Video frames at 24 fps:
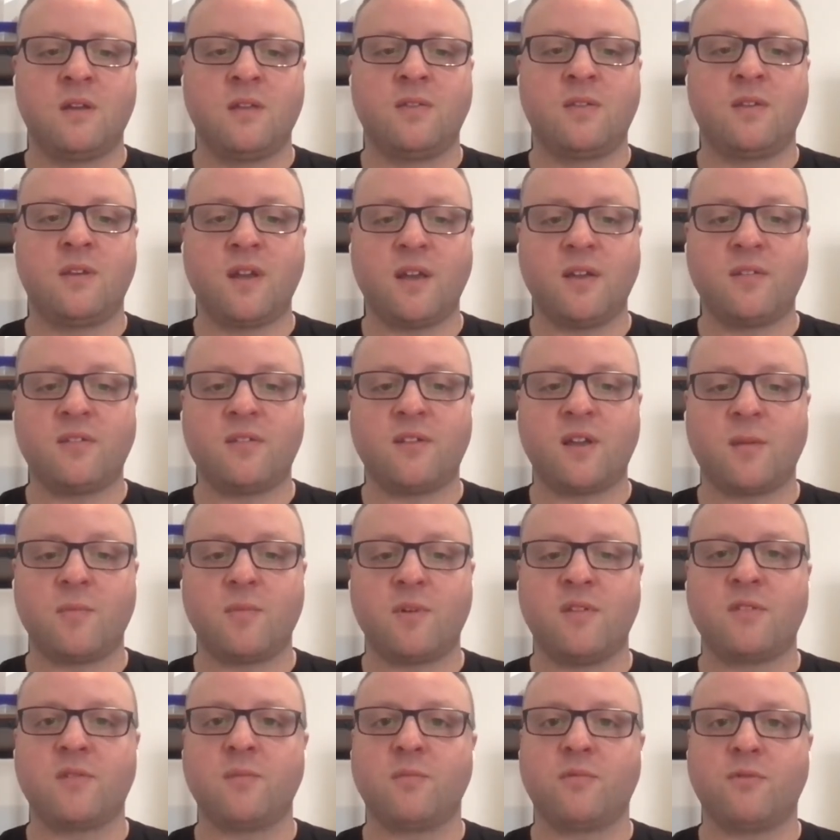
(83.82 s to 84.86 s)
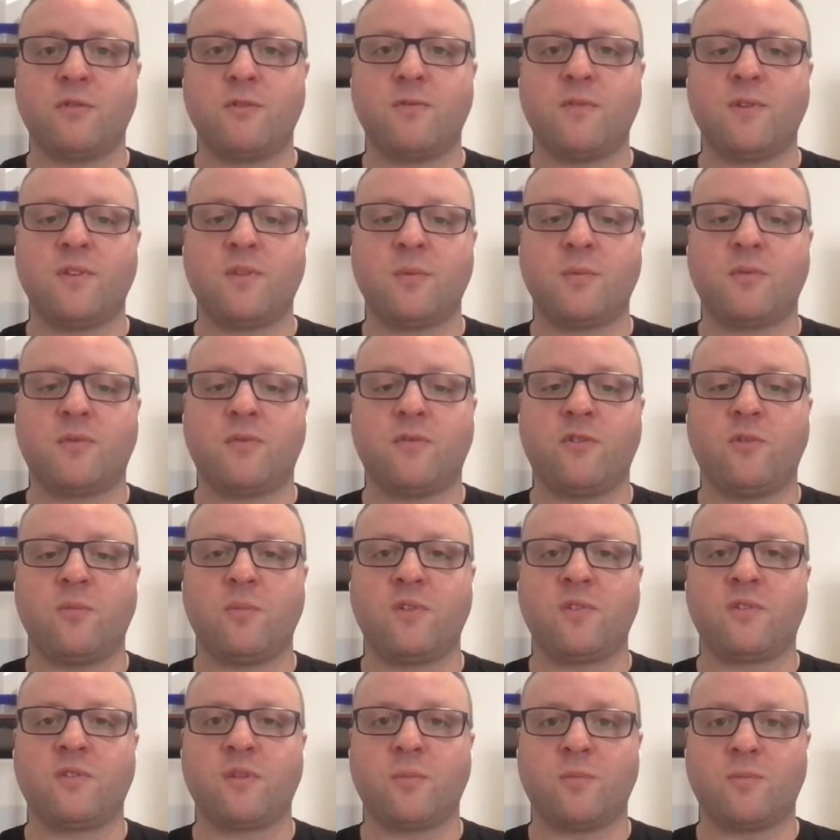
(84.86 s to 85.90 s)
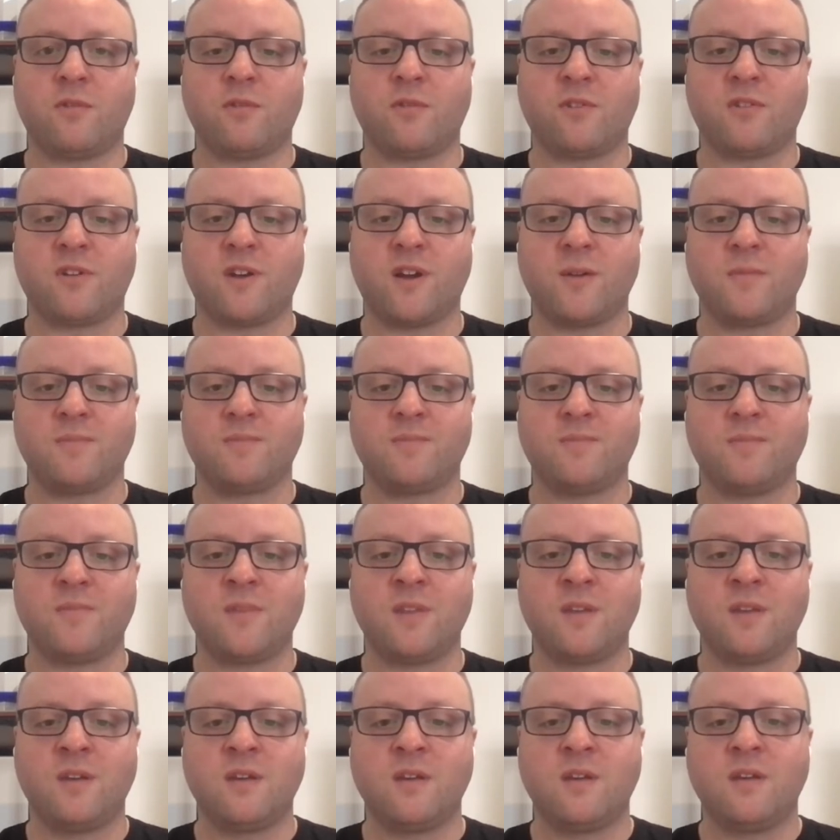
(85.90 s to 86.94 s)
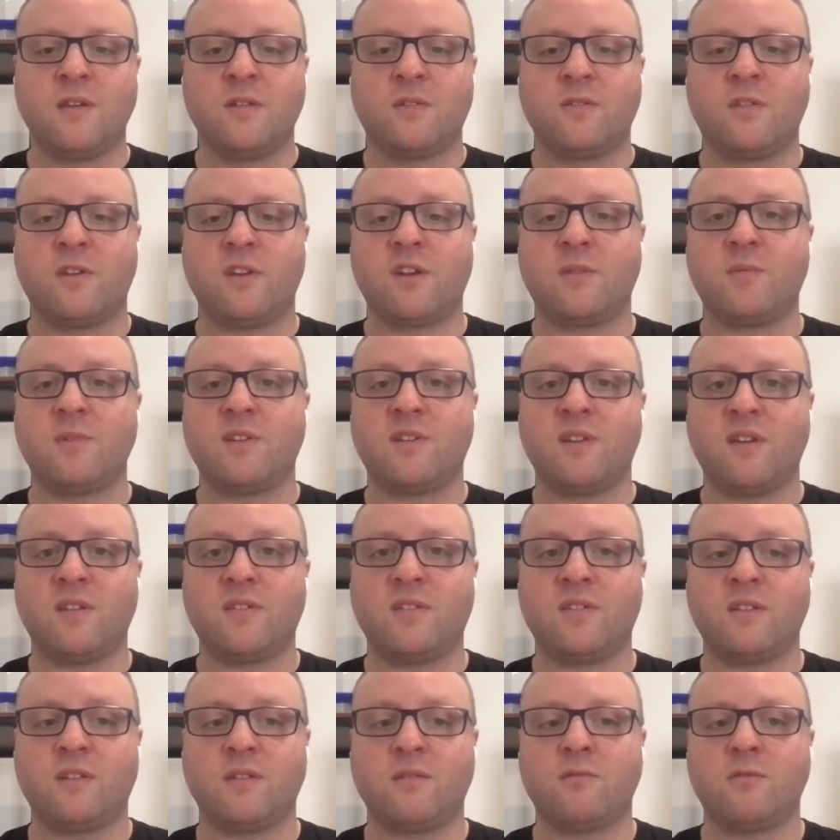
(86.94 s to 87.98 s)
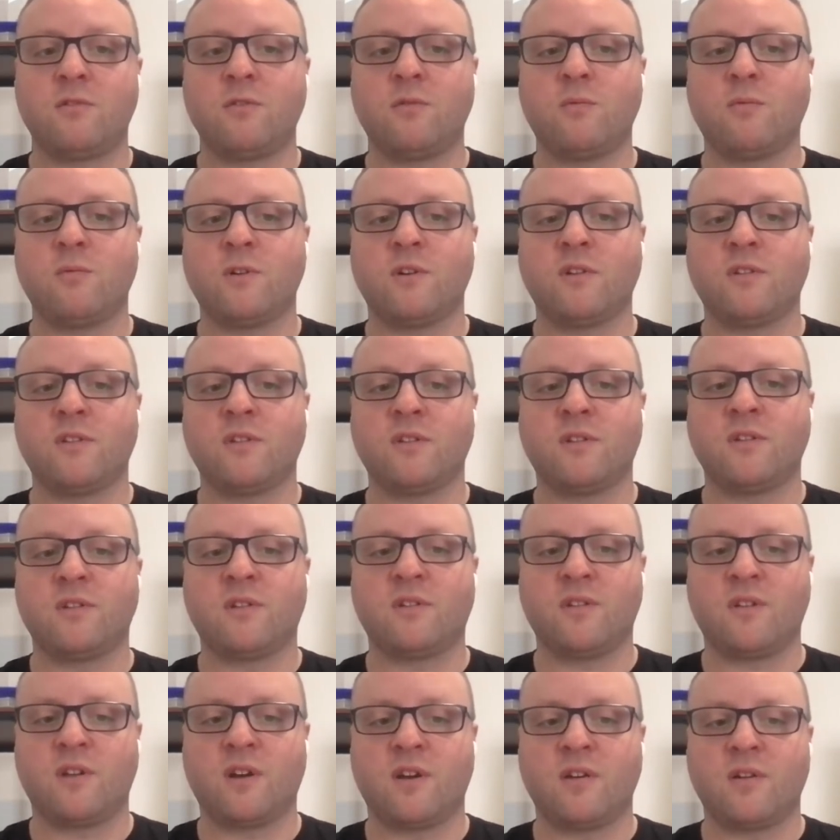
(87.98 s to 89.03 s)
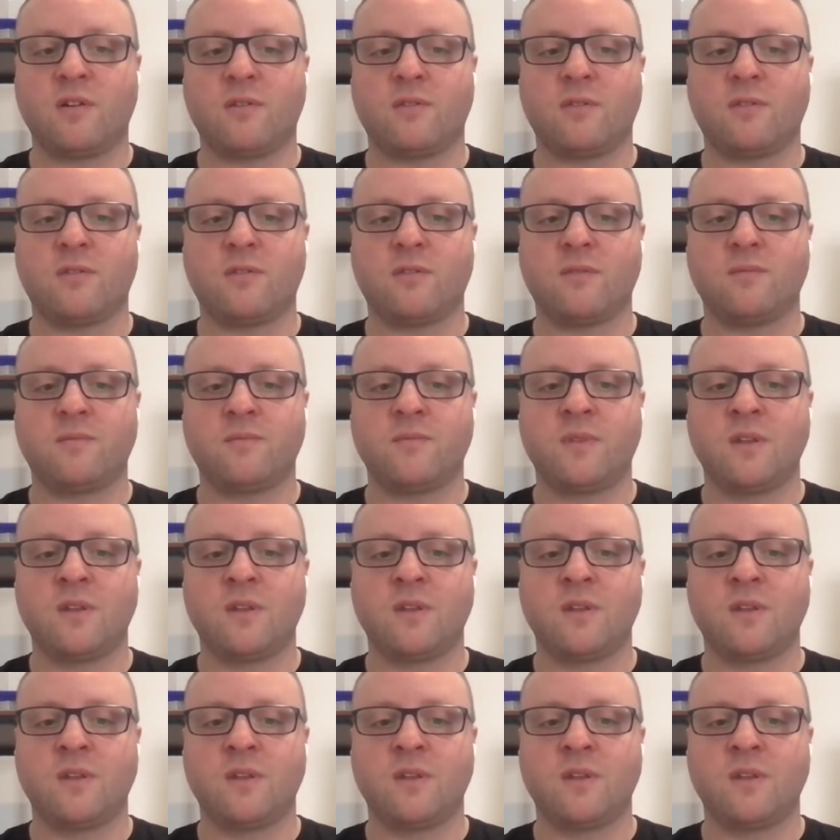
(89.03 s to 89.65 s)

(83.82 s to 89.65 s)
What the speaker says: The next step is improving the performance of the prototype so that it can be tested in real-world scenarios.